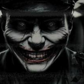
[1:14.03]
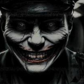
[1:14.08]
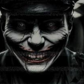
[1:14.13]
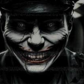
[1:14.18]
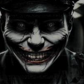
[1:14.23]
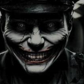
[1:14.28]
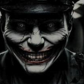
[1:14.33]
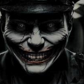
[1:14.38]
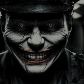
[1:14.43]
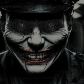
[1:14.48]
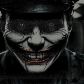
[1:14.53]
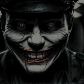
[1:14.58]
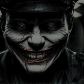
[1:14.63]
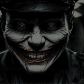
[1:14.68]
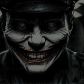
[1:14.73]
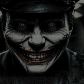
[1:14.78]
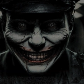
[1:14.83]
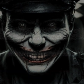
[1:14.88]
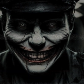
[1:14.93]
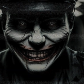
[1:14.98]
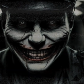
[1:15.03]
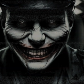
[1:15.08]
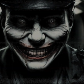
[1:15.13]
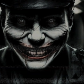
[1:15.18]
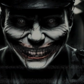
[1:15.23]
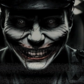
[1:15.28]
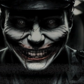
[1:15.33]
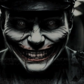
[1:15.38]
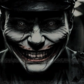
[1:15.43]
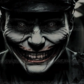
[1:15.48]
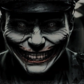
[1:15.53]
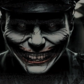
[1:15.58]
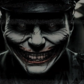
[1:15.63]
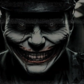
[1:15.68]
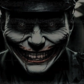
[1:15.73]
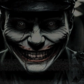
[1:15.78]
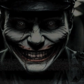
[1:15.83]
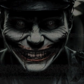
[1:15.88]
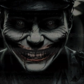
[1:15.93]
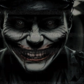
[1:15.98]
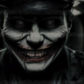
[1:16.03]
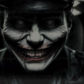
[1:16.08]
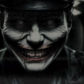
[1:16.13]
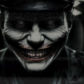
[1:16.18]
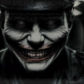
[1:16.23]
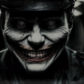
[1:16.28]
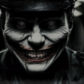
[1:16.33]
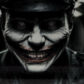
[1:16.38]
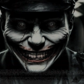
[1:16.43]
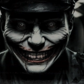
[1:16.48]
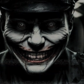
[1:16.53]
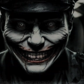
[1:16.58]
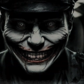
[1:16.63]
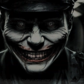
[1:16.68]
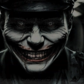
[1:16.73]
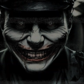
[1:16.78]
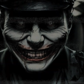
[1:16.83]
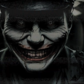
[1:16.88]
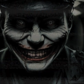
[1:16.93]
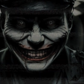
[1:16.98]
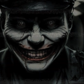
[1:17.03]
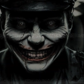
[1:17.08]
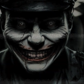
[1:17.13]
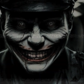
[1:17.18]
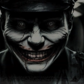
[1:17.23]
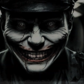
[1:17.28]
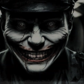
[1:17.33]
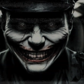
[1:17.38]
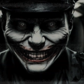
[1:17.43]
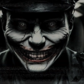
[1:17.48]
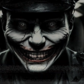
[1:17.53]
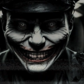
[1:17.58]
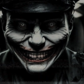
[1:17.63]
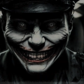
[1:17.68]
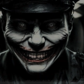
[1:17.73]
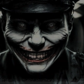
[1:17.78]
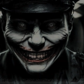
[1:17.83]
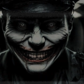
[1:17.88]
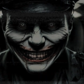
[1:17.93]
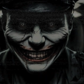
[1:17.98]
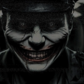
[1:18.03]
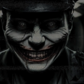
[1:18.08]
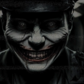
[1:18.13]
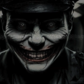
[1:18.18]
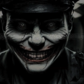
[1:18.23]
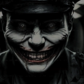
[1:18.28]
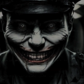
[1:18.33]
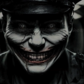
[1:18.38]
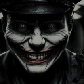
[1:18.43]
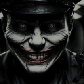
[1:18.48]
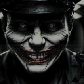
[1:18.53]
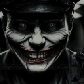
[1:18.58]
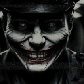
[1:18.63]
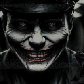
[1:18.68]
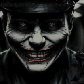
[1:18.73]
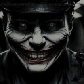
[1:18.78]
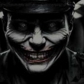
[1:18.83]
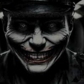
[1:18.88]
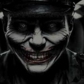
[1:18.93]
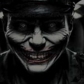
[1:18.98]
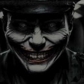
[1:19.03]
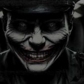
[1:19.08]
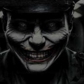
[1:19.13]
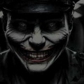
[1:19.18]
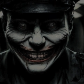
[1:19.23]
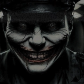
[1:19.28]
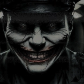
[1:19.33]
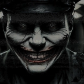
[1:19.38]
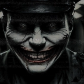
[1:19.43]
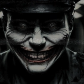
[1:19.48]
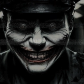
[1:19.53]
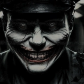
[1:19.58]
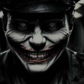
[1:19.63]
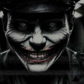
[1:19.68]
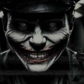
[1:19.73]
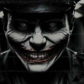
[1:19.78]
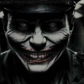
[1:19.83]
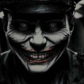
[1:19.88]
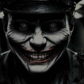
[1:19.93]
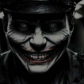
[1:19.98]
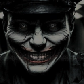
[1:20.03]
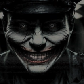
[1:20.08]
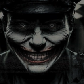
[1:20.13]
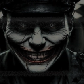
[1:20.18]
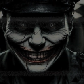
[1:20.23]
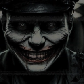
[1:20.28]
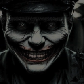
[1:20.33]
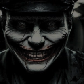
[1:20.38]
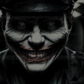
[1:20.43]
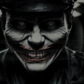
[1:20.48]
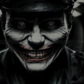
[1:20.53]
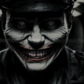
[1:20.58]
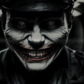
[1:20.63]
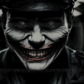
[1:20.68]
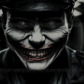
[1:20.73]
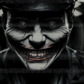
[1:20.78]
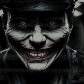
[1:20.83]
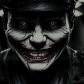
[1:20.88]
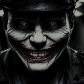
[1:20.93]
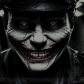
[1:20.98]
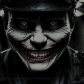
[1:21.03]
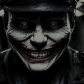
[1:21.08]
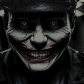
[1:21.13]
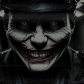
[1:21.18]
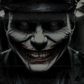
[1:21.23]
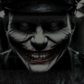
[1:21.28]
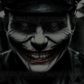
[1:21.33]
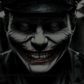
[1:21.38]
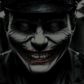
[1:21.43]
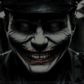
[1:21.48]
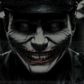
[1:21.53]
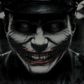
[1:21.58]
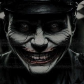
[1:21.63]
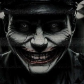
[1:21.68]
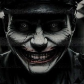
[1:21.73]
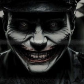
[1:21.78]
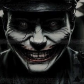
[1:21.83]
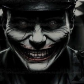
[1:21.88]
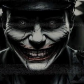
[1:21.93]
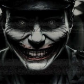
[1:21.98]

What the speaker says: This is the first time they've ever let me stay out so late. If I don't get back there, I'm toast." Both of them let out barks of laughter.